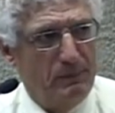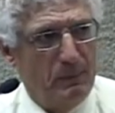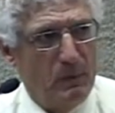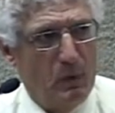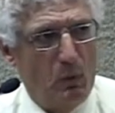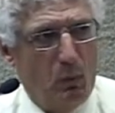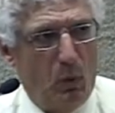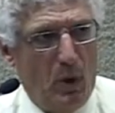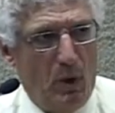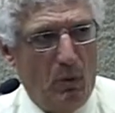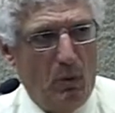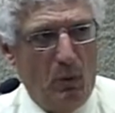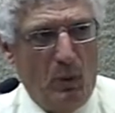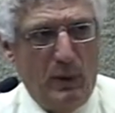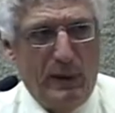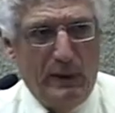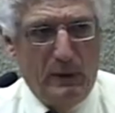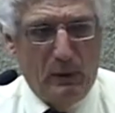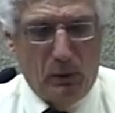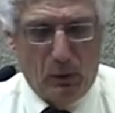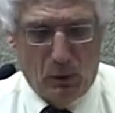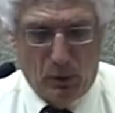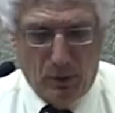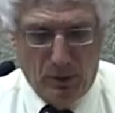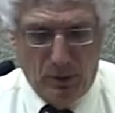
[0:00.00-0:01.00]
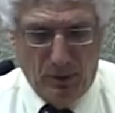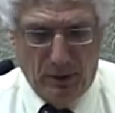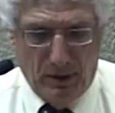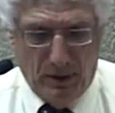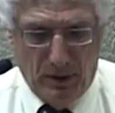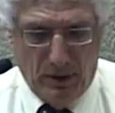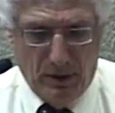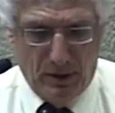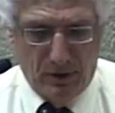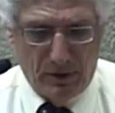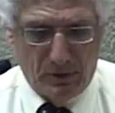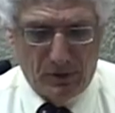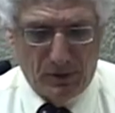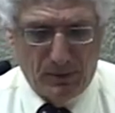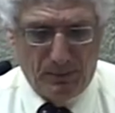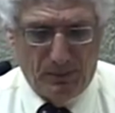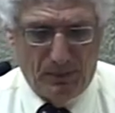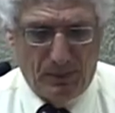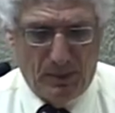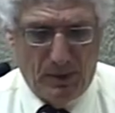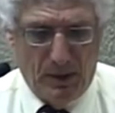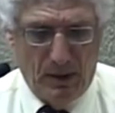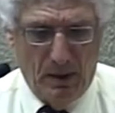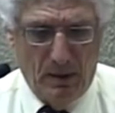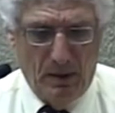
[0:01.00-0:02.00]
What we learned is
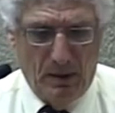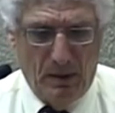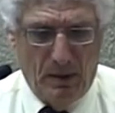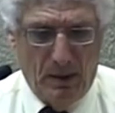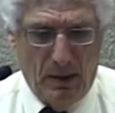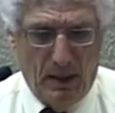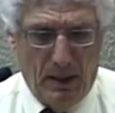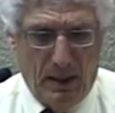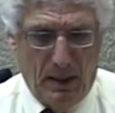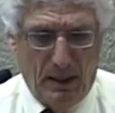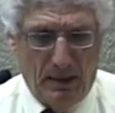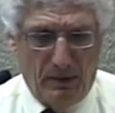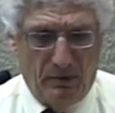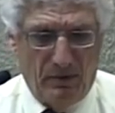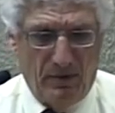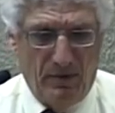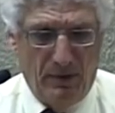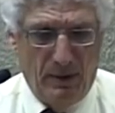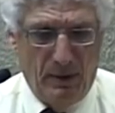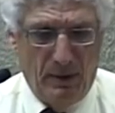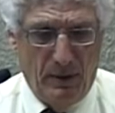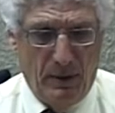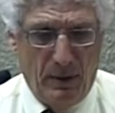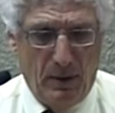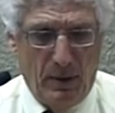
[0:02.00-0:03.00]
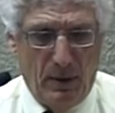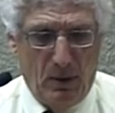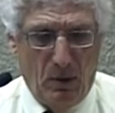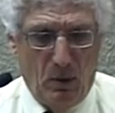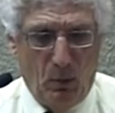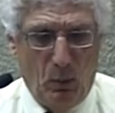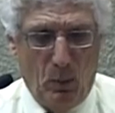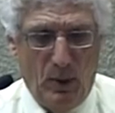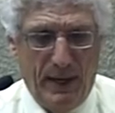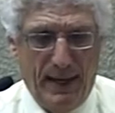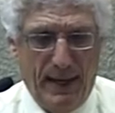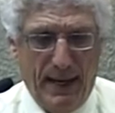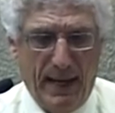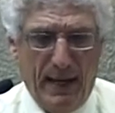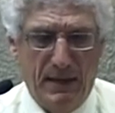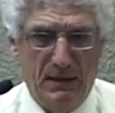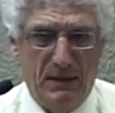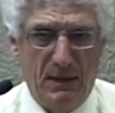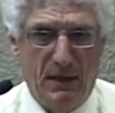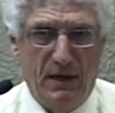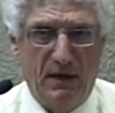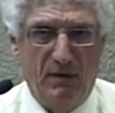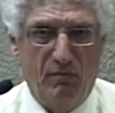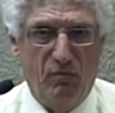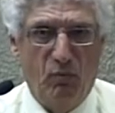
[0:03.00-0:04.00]
that we had
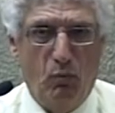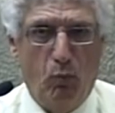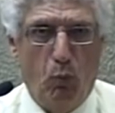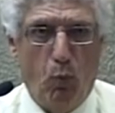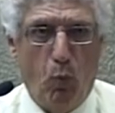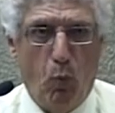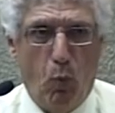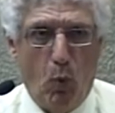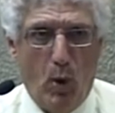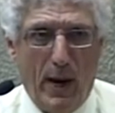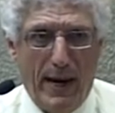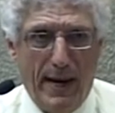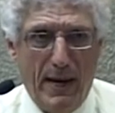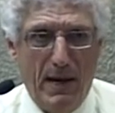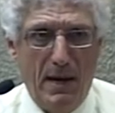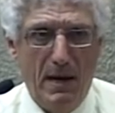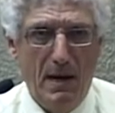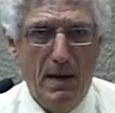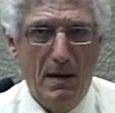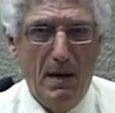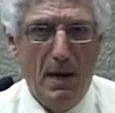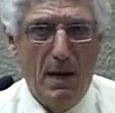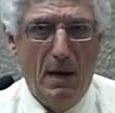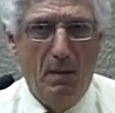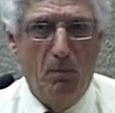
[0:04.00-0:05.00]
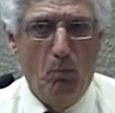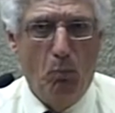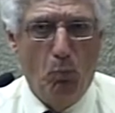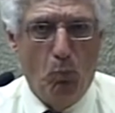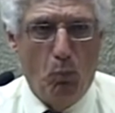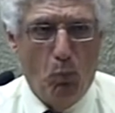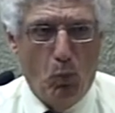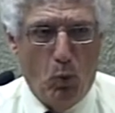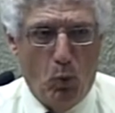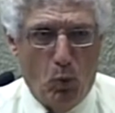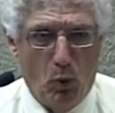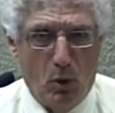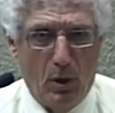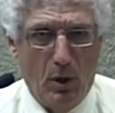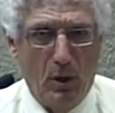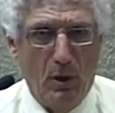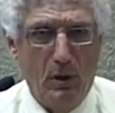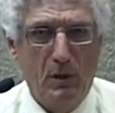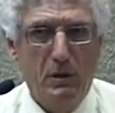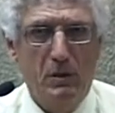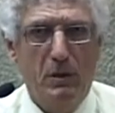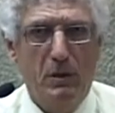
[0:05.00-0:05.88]
to give way more